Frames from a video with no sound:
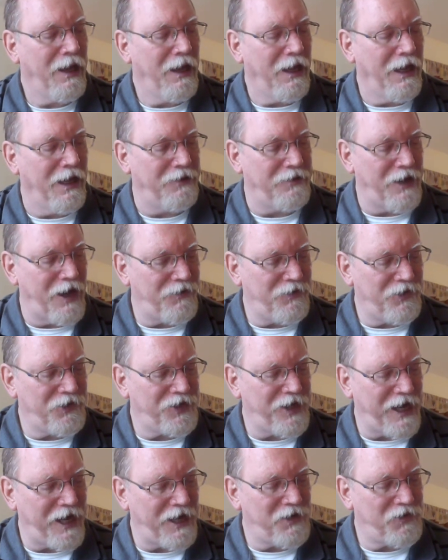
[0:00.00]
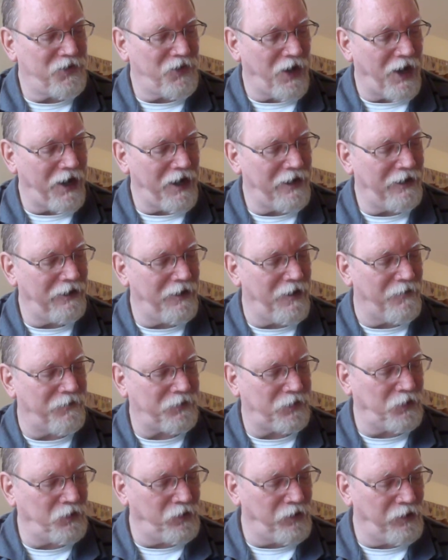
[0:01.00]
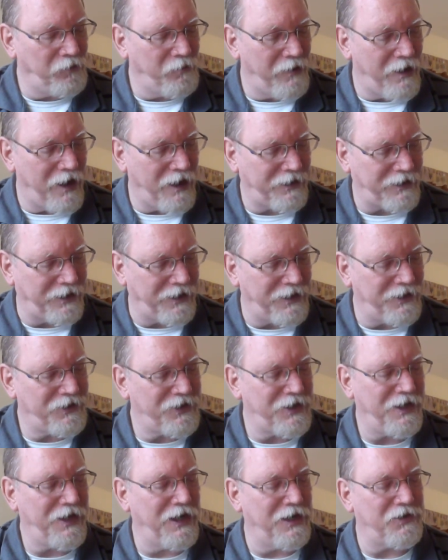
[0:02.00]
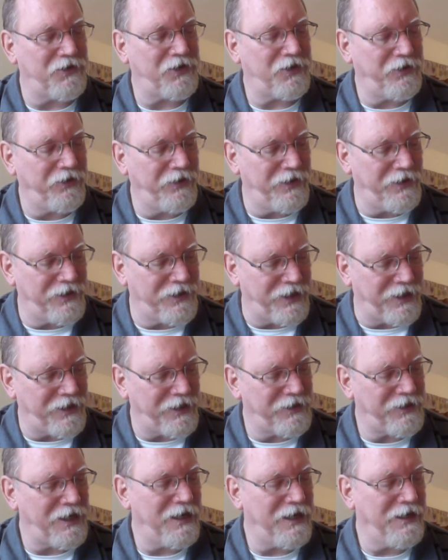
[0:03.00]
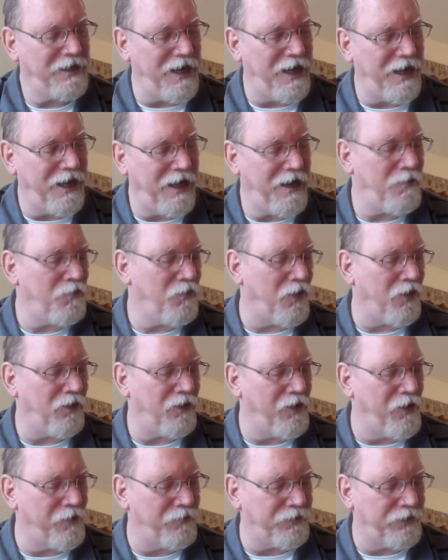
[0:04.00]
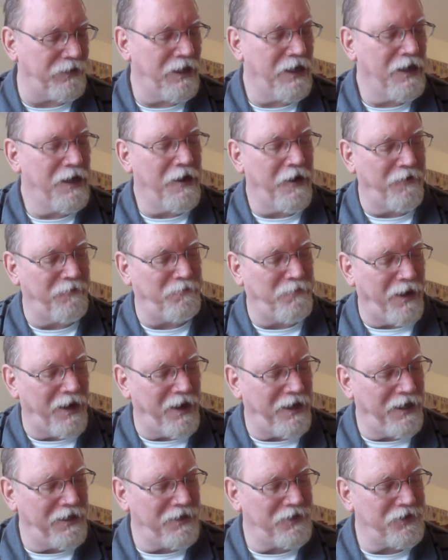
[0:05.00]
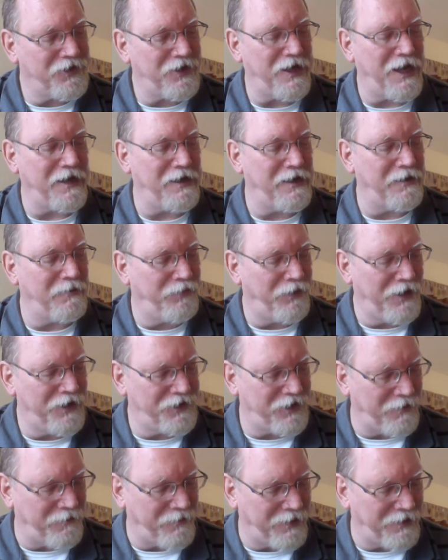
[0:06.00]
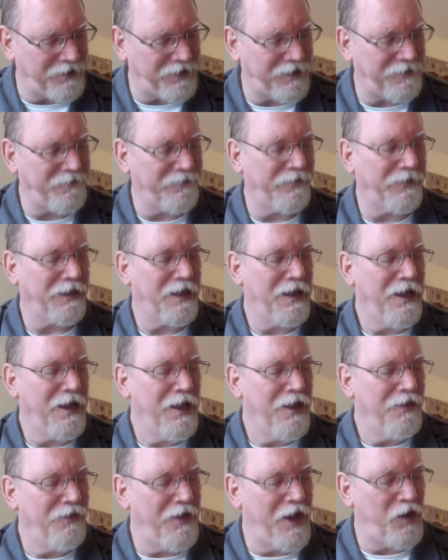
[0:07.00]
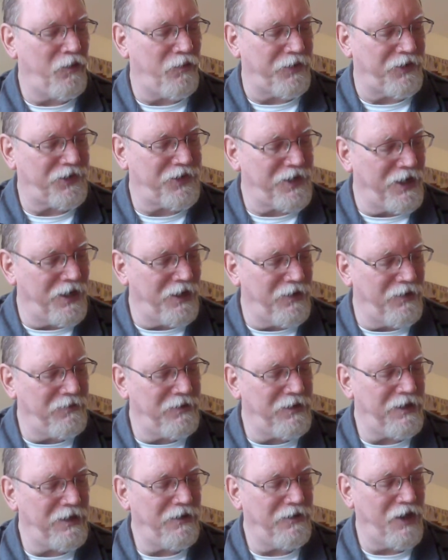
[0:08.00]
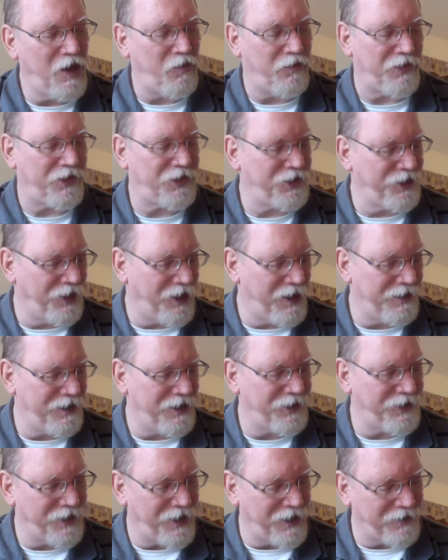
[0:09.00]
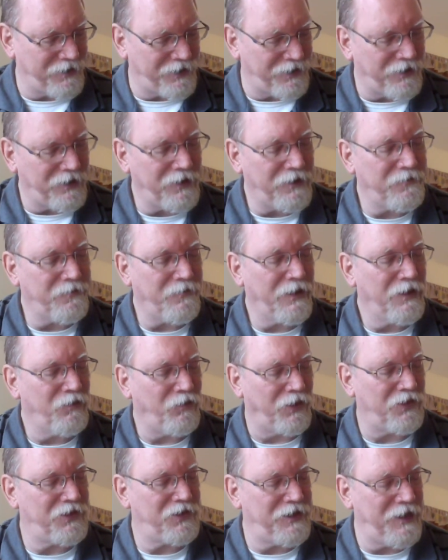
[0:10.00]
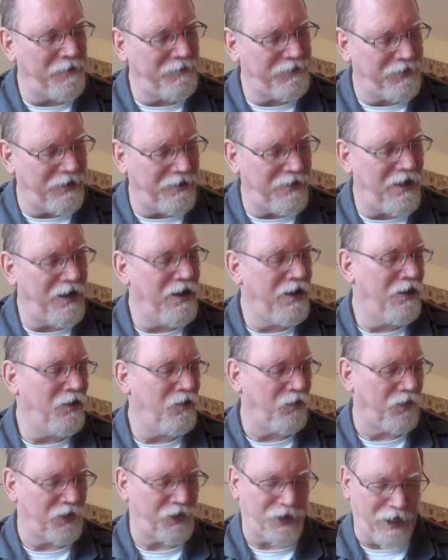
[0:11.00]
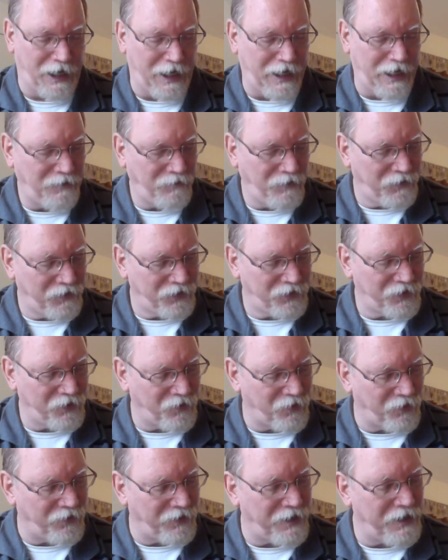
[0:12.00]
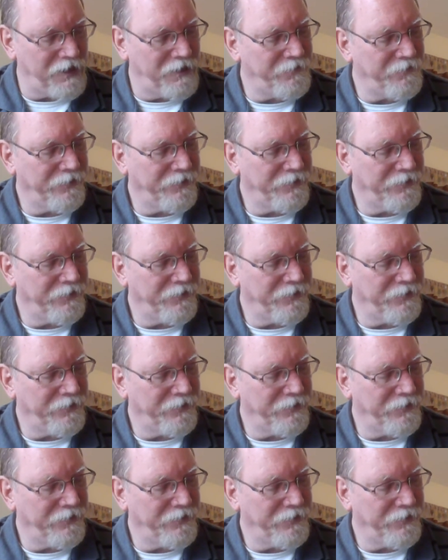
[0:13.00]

And others had trial of cruel mockings and scourgings, yea, moreover, of bonds and imprisonment. They were stoned, they were sawn asunder, were tempted, were slain with the sword.